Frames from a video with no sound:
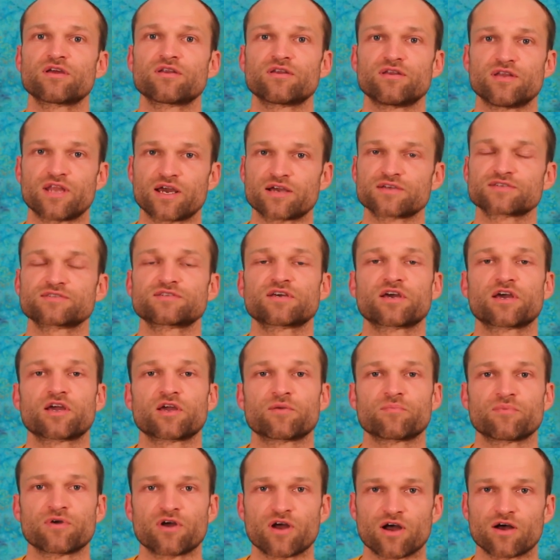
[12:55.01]
Next
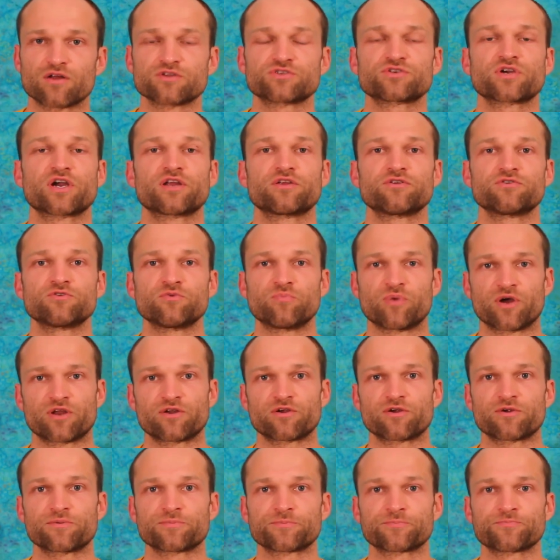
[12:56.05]
time, I'll try to do
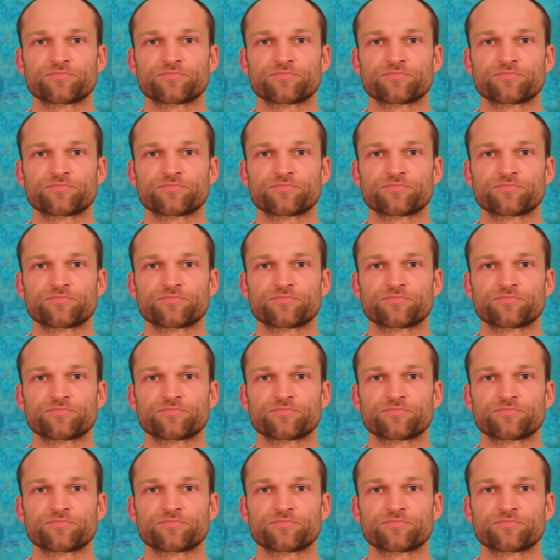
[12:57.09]
better.